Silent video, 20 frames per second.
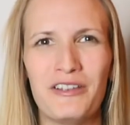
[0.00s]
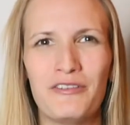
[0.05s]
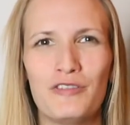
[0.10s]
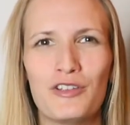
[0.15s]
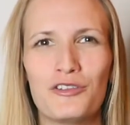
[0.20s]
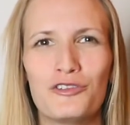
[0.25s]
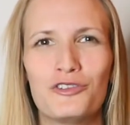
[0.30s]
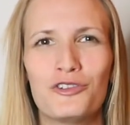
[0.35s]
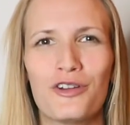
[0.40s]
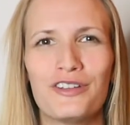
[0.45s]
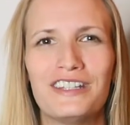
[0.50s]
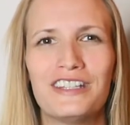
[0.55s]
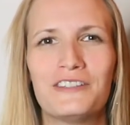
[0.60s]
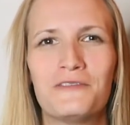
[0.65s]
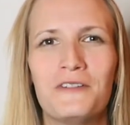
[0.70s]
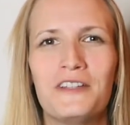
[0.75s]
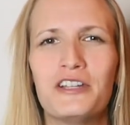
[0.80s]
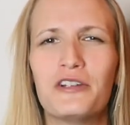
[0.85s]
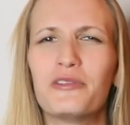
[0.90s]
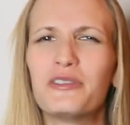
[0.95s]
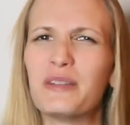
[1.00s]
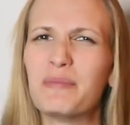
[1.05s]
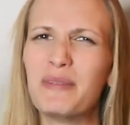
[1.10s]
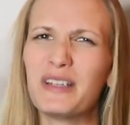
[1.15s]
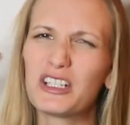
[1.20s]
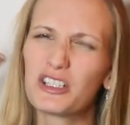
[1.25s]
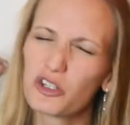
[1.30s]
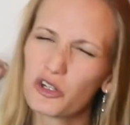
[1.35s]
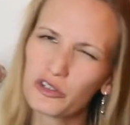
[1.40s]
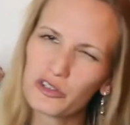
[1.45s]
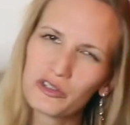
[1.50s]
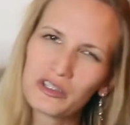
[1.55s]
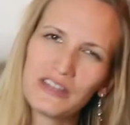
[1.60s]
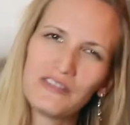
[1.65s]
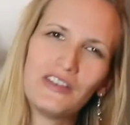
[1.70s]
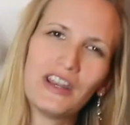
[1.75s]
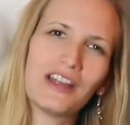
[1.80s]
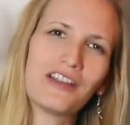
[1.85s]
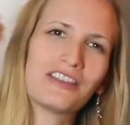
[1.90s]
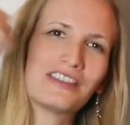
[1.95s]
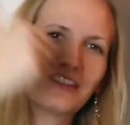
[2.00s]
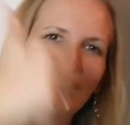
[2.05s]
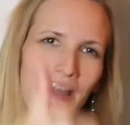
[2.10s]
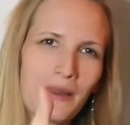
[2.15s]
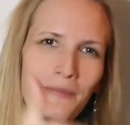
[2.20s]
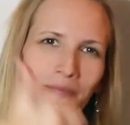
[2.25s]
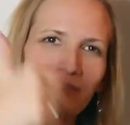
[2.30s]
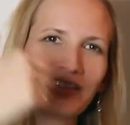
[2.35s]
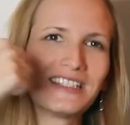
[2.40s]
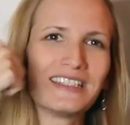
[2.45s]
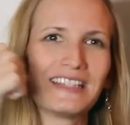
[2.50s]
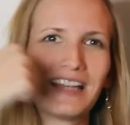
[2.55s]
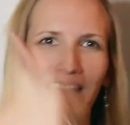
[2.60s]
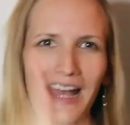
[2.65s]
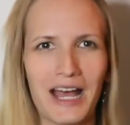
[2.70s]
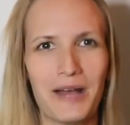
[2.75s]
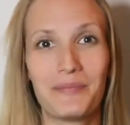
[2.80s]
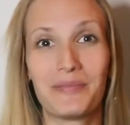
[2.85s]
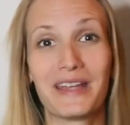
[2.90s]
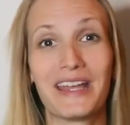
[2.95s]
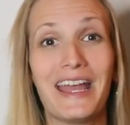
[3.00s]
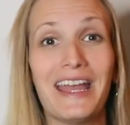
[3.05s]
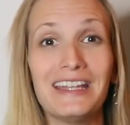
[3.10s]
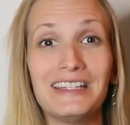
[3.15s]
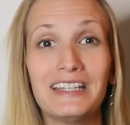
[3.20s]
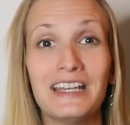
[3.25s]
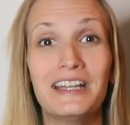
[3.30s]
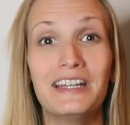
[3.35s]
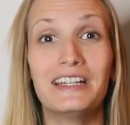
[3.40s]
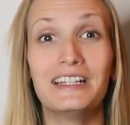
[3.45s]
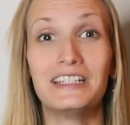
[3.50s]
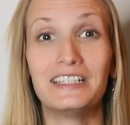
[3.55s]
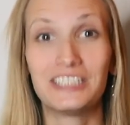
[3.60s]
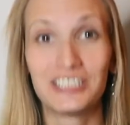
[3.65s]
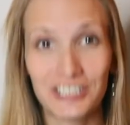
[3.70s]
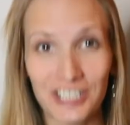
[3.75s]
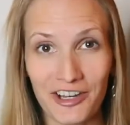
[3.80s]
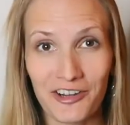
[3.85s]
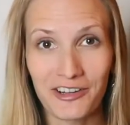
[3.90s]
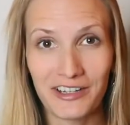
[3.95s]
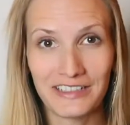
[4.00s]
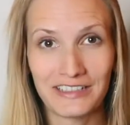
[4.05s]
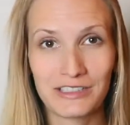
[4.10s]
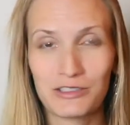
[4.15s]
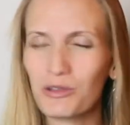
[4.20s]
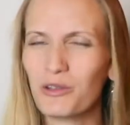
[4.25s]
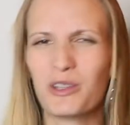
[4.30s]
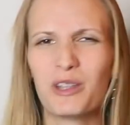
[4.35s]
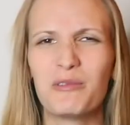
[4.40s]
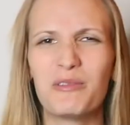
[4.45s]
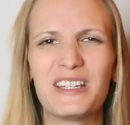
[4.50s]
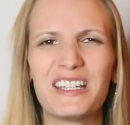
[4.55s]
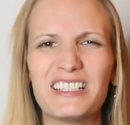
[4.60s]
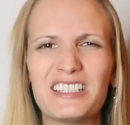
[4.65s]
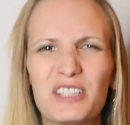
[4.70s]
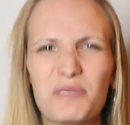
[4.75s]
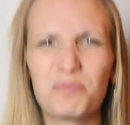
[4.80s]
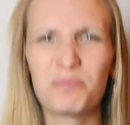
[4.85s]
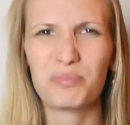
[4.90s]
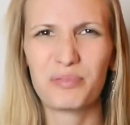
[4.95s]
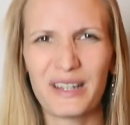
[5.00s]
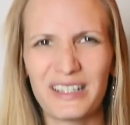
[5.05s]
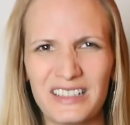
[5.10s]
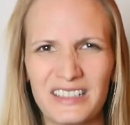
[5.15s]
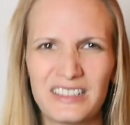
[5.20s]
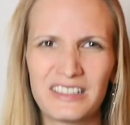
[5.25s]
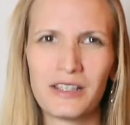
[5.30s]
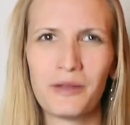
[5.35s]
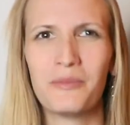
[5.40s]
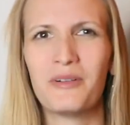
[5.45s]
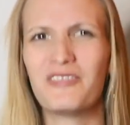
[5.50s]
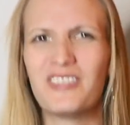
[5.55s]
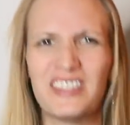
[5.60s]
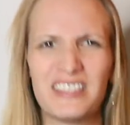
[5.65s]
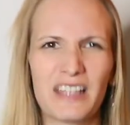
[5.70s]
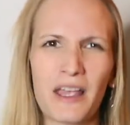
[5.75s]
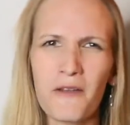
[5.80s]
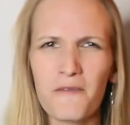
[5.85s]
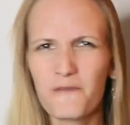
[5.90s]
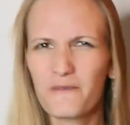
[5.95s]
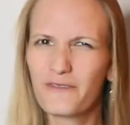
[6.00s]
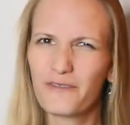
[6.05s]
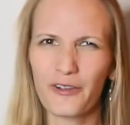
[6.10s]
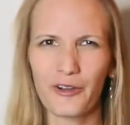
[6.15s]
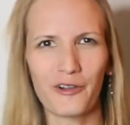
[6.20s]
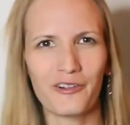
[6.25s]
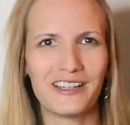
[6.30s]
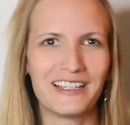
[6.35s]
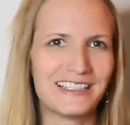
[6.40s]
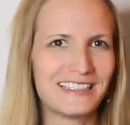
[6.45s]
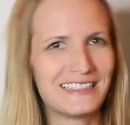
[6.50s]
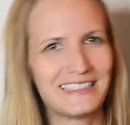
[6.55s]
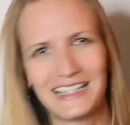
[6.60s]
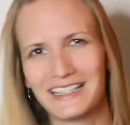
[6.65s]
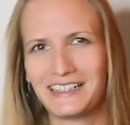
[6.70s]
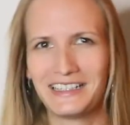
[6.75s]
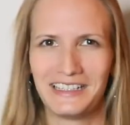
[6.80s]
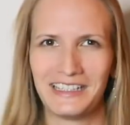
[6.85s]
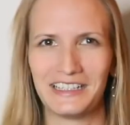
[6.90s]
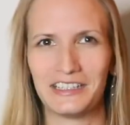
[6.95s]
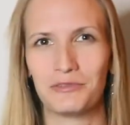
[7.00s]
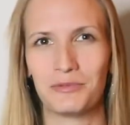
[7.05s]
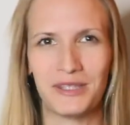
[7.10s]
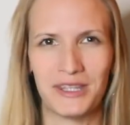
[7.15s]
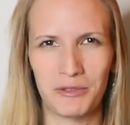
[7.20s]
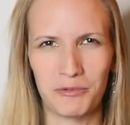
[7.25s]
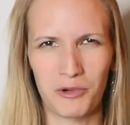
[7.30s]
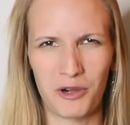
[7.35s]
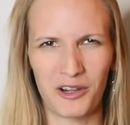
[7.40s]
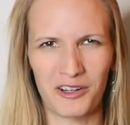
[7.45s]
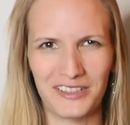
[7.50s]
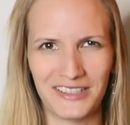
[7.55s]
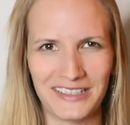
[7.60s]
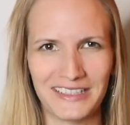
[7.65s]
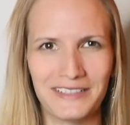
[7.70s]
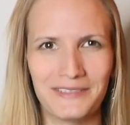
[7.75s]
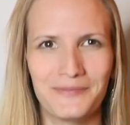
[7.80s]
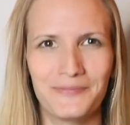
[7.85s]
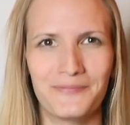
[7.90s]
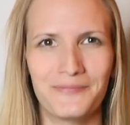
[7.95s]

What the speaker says: if you enjoyed this video, then make sure to give it a thumbs up and share it so that we can spread some of this very silliness with the world.